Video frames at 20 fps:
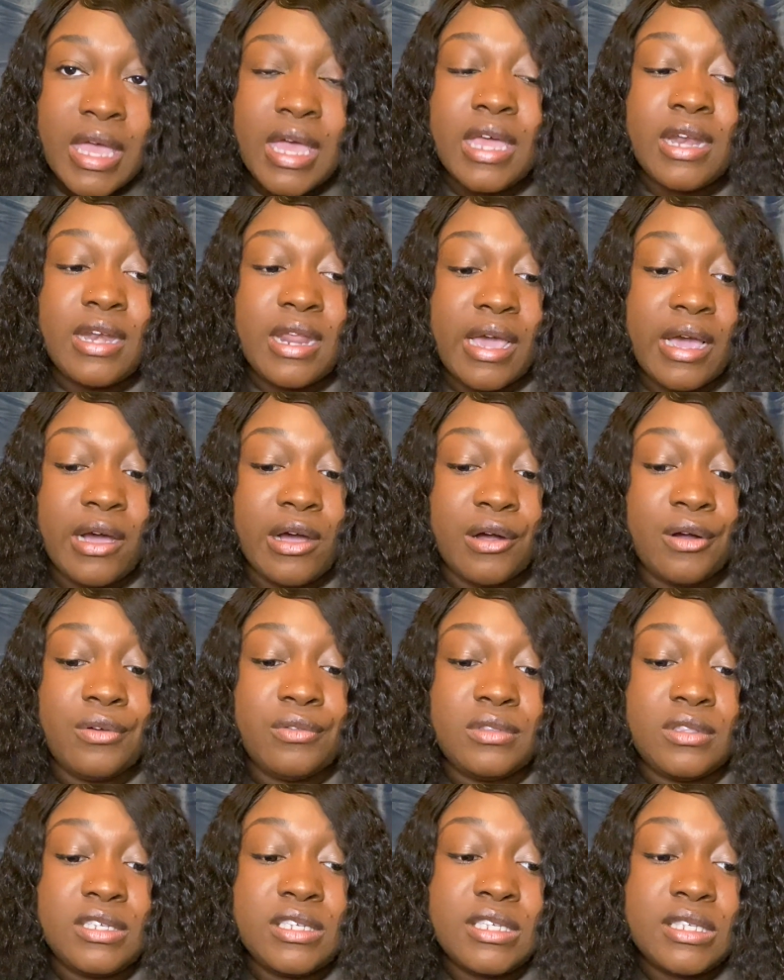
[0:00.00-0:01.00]
Now,
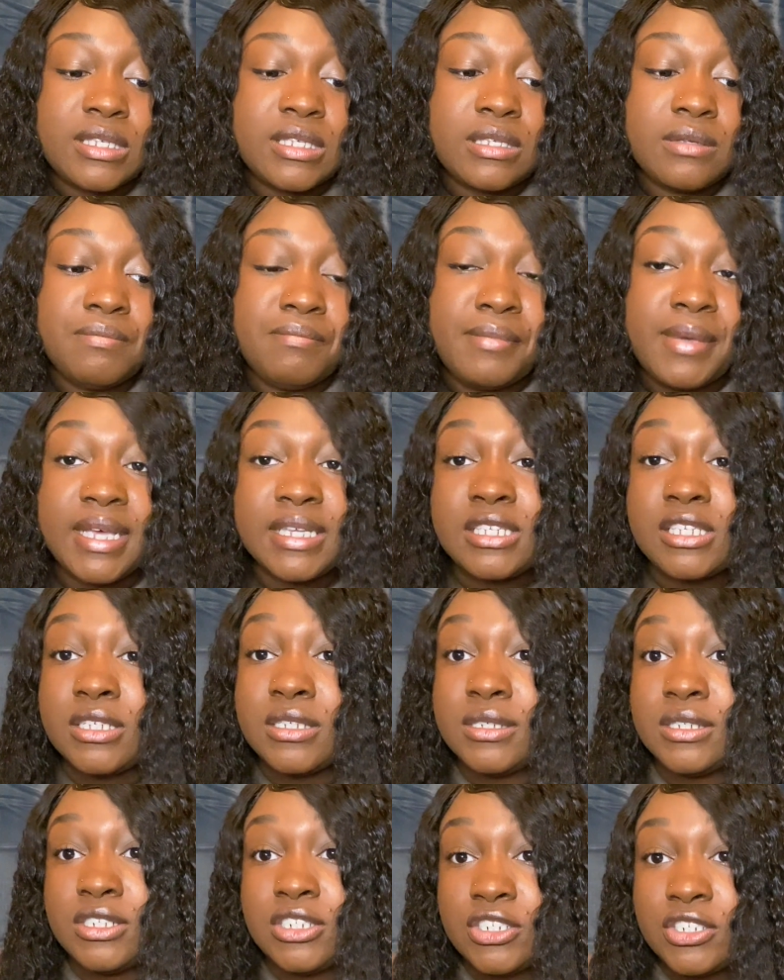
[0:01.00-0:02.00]
this
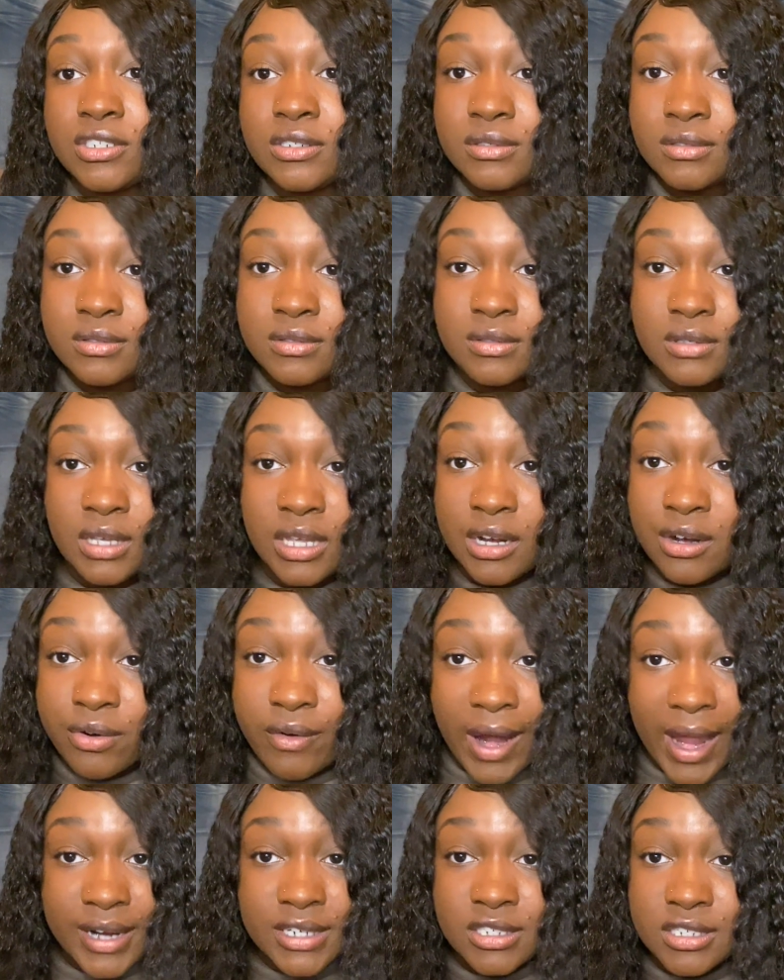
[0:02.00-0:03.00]
message
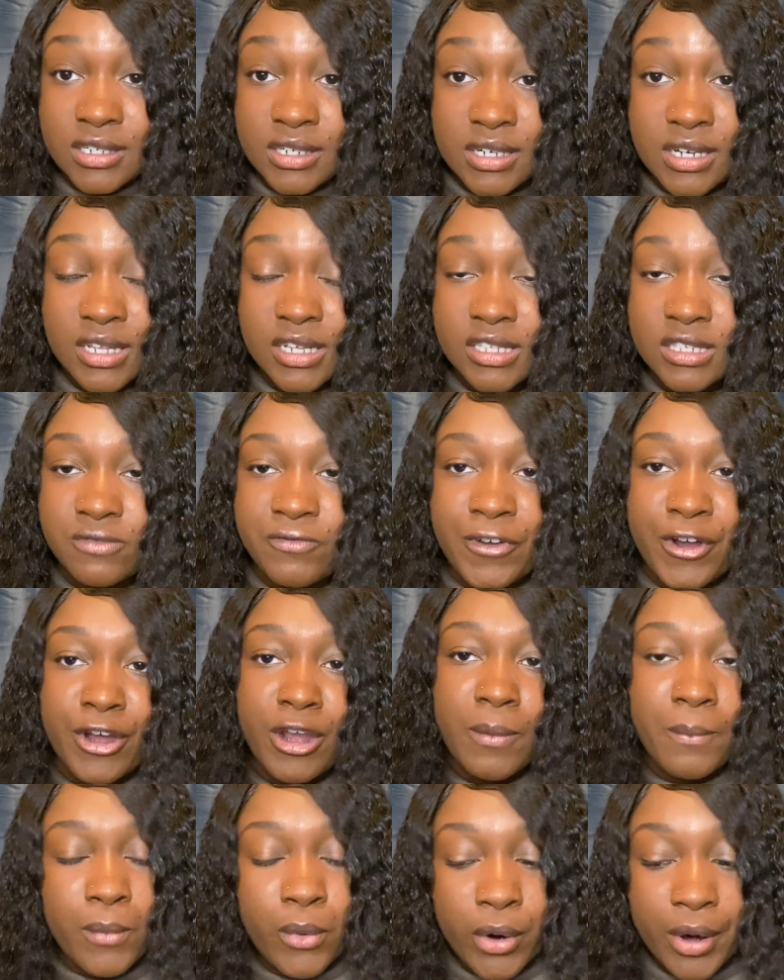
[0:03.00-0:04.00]
interaction is very
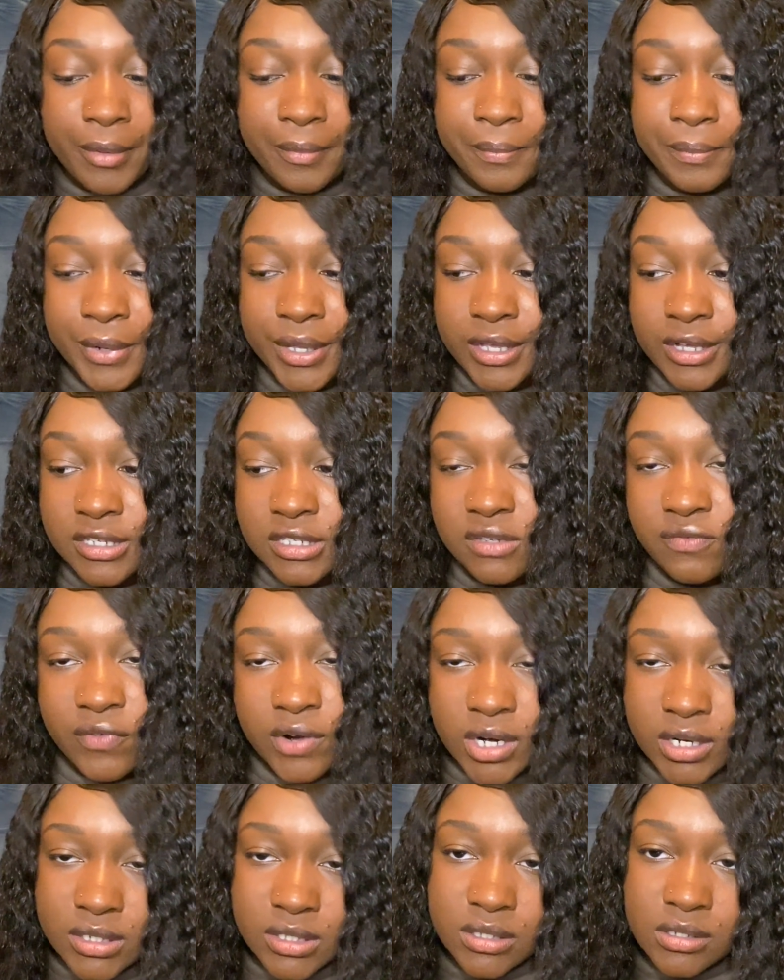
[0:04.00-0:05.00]
important because
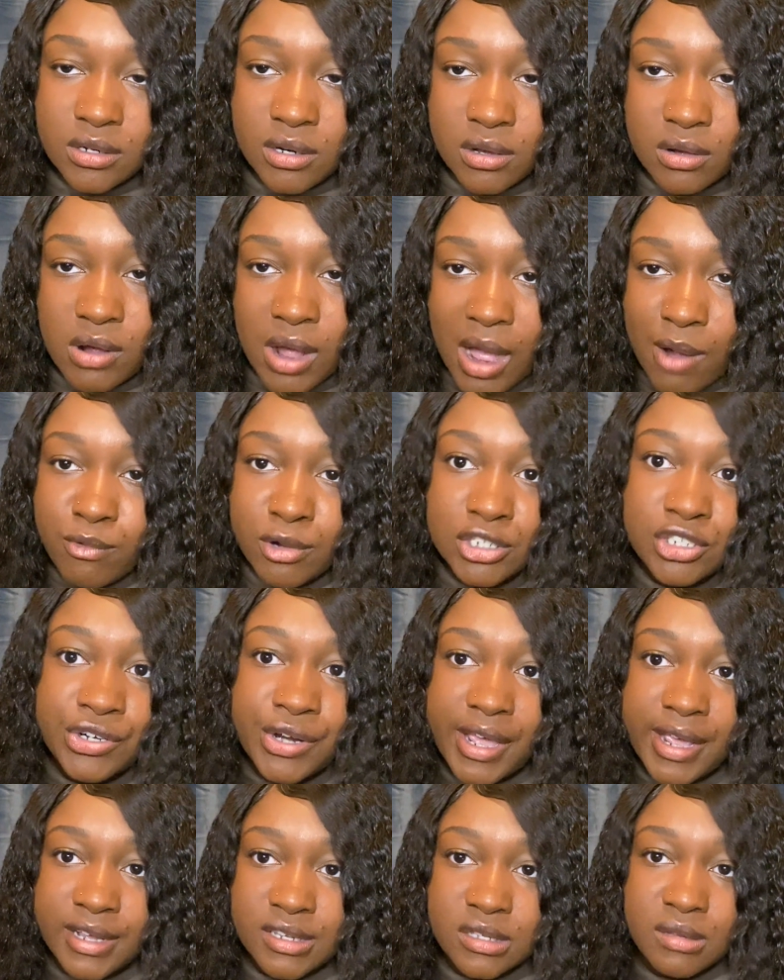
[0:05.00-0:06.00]
first, you know, I want you to
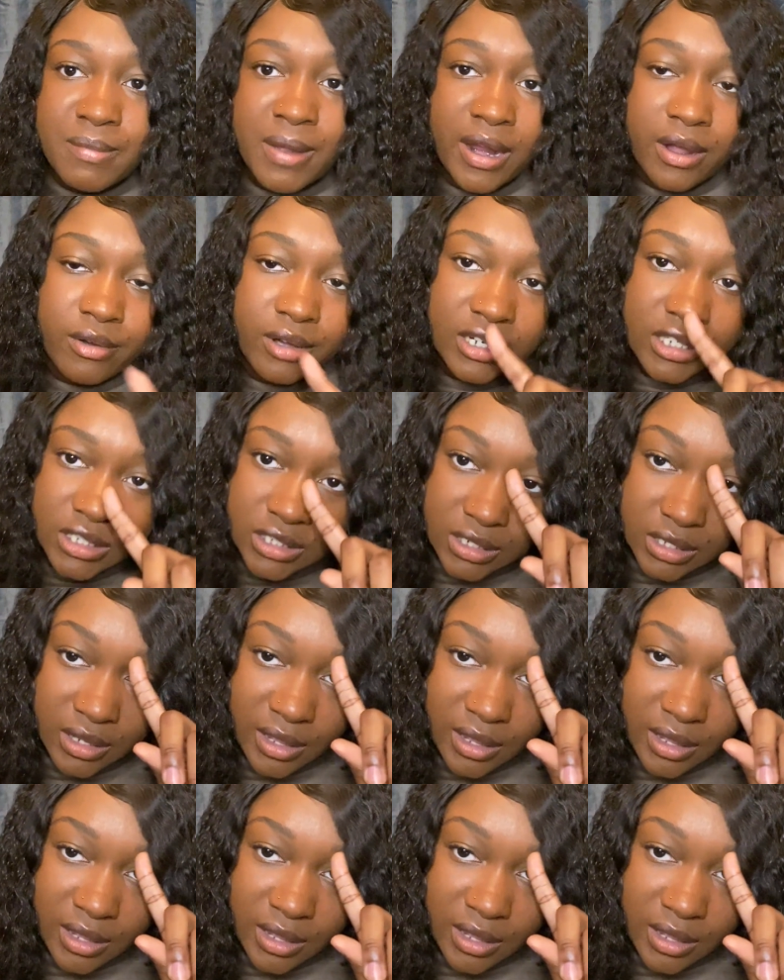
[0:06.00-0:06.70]
answer my question.